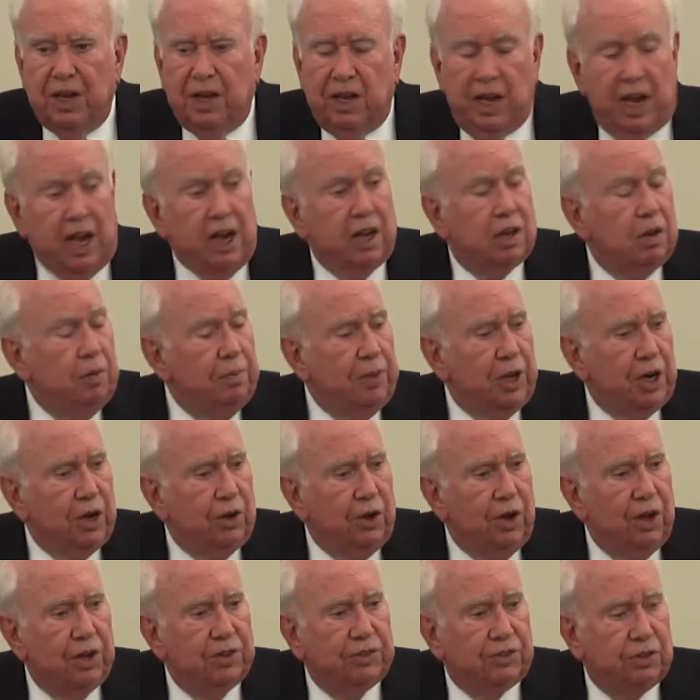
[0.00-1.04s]
Engelmann
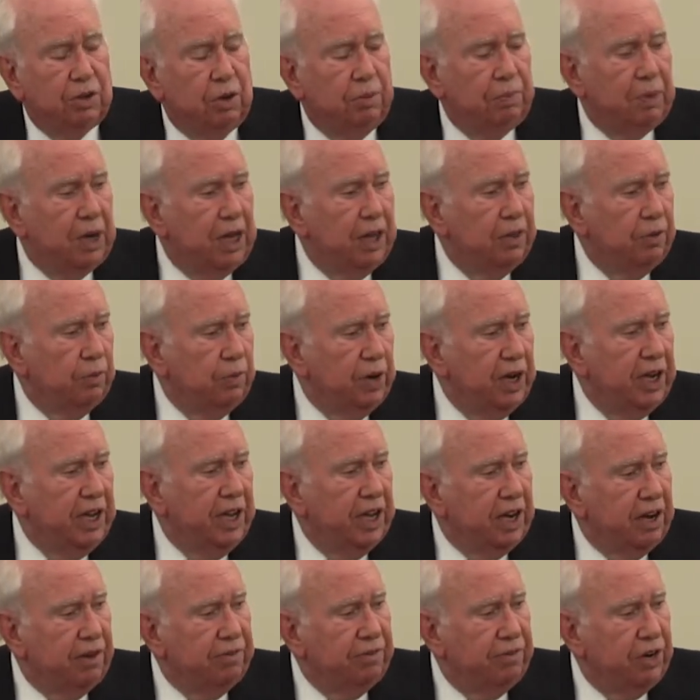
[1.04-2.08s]
also, by the way,
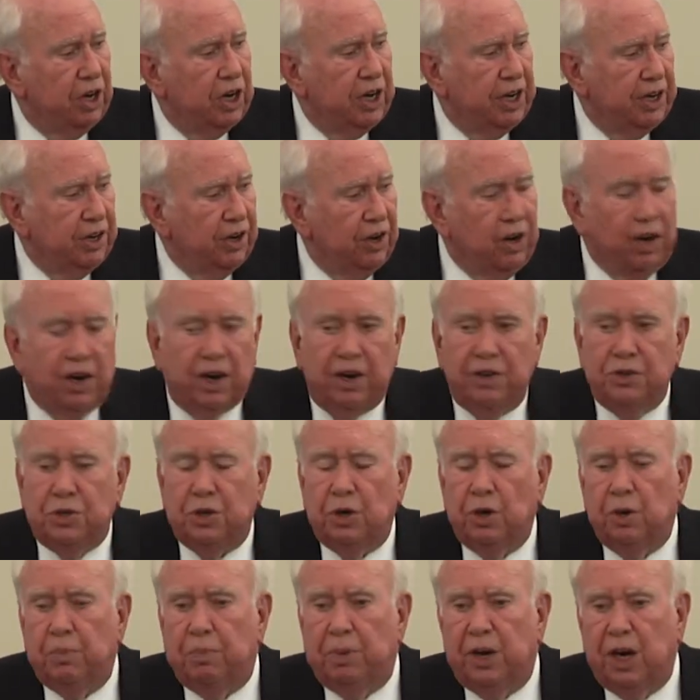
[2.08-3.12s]
had a very large
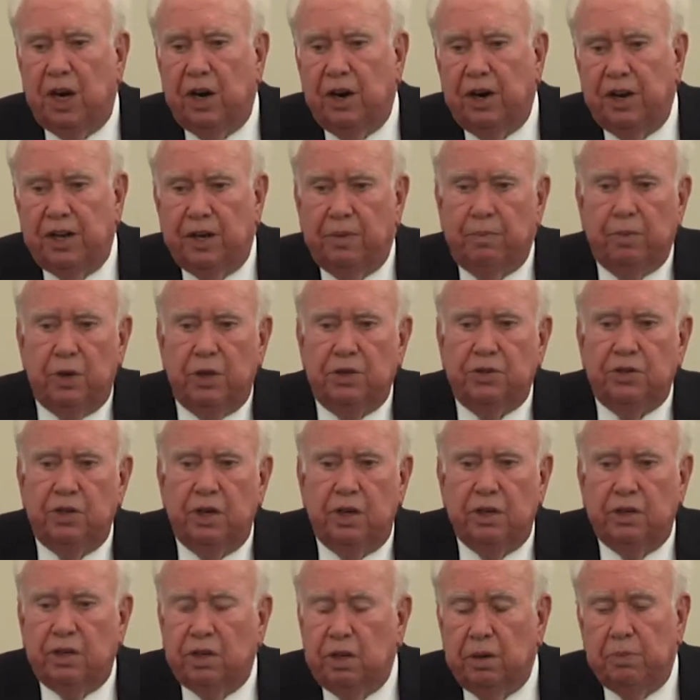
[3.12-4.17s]
herbarium, which he
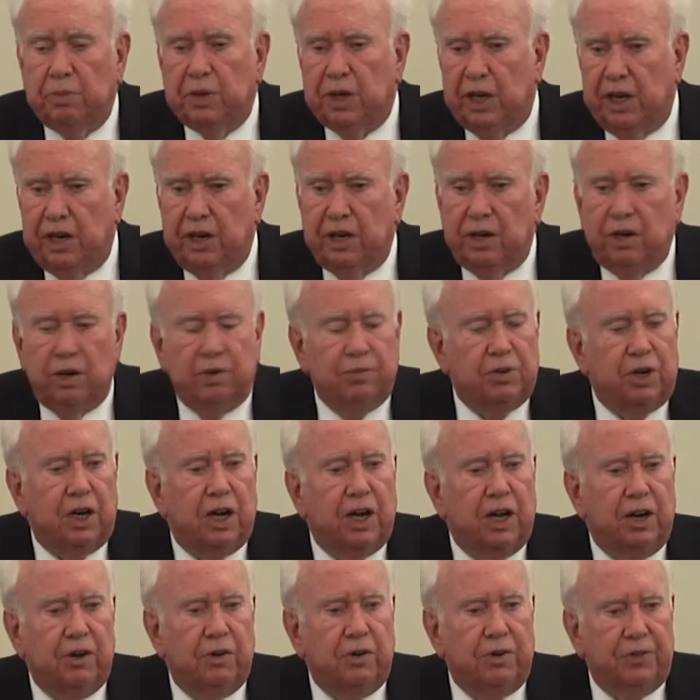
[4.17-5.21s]
accumulated over
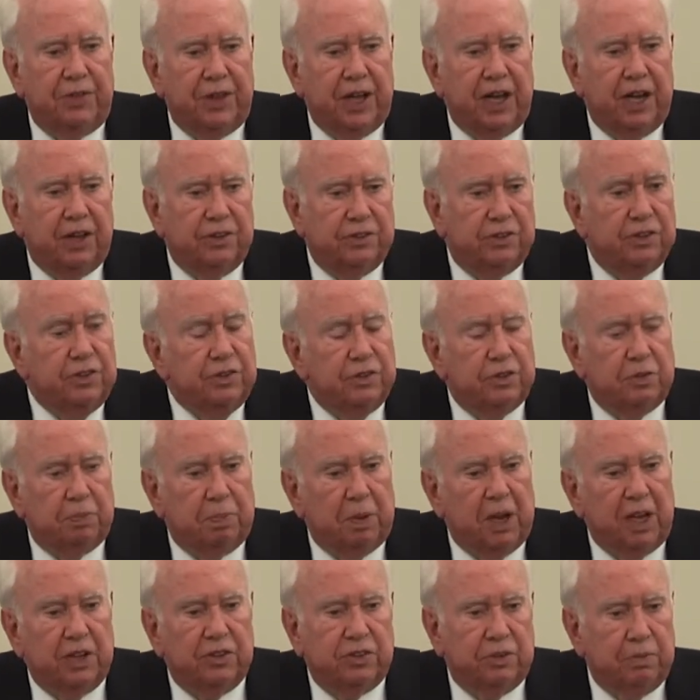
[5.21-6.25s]
100,000
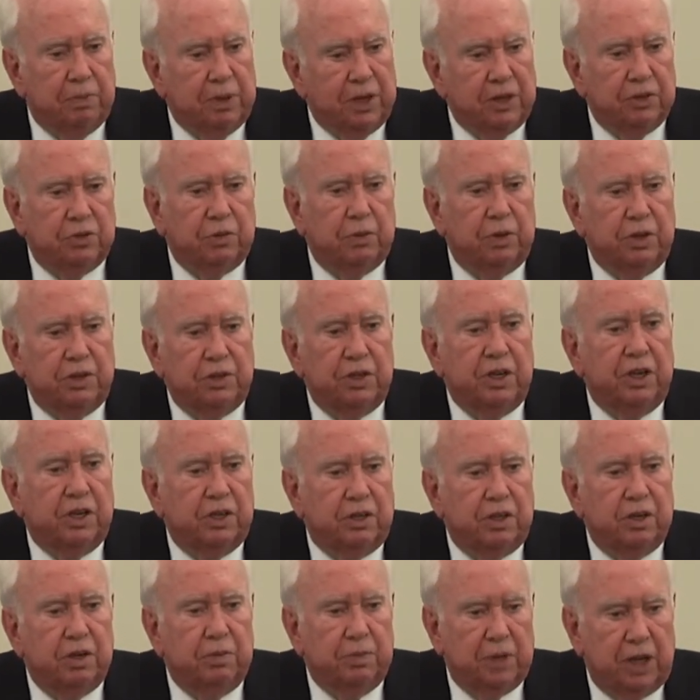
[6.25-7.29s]
specimens, which he
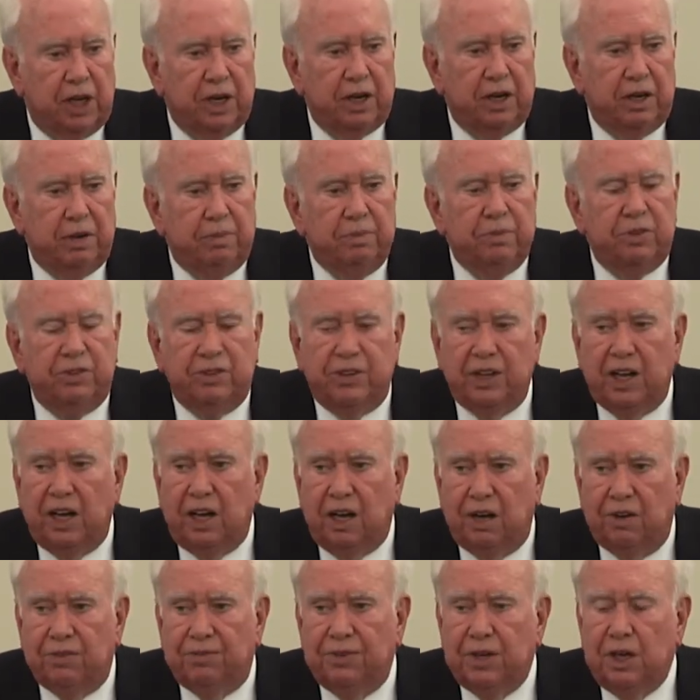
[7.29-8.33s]
accumulated
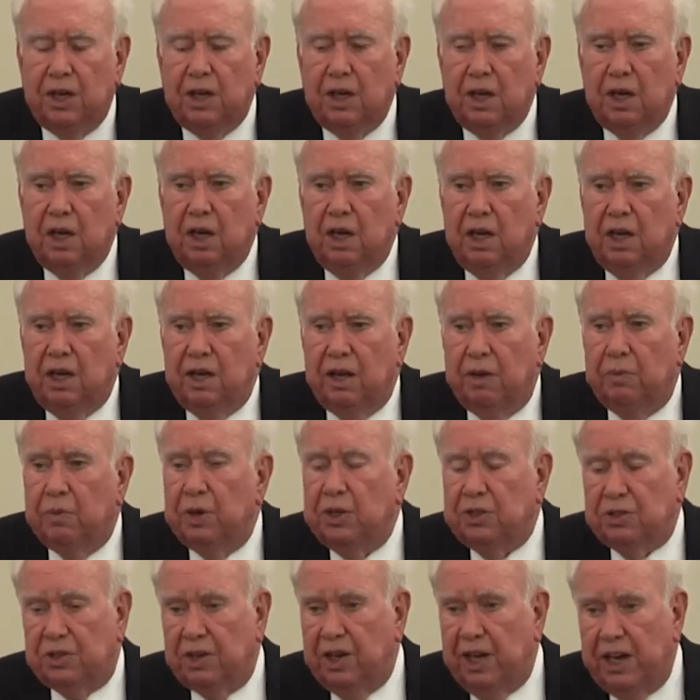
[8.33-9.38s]
himself, and
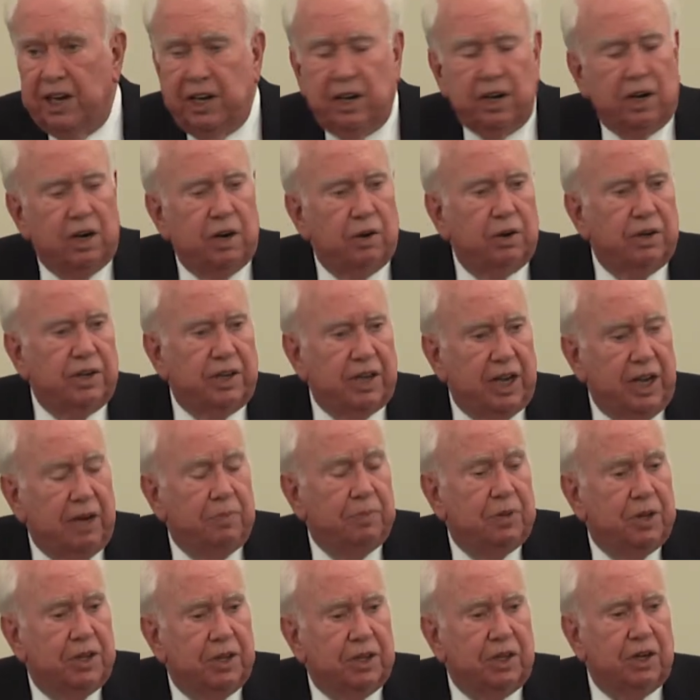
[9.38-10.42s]
which later came
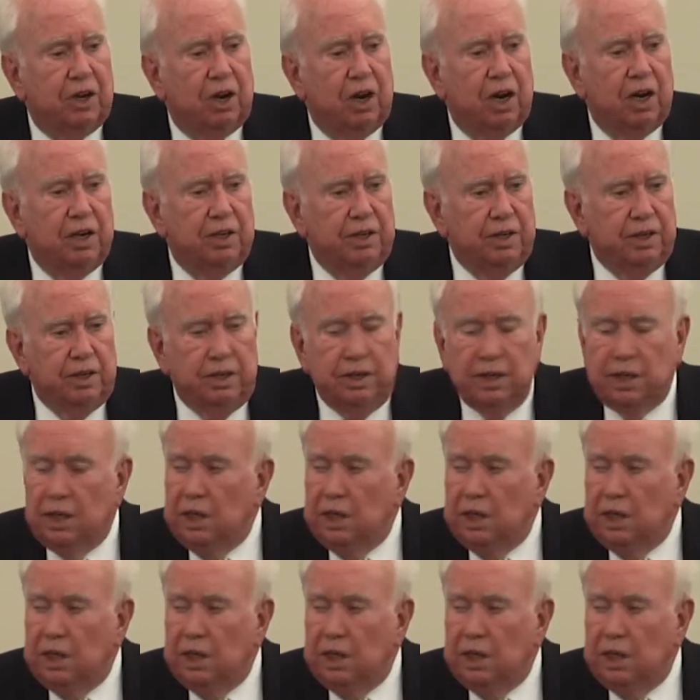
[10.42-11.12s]
to the garden.